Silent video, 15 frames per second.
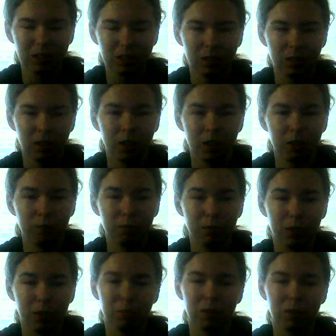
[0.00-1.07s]
my
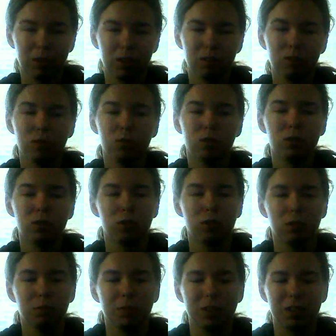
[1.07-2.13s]
parents told me
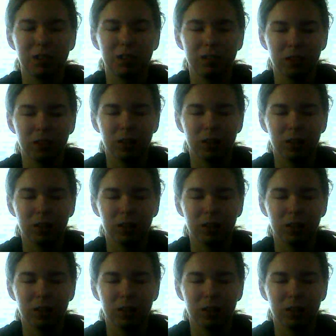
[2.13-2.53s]
that,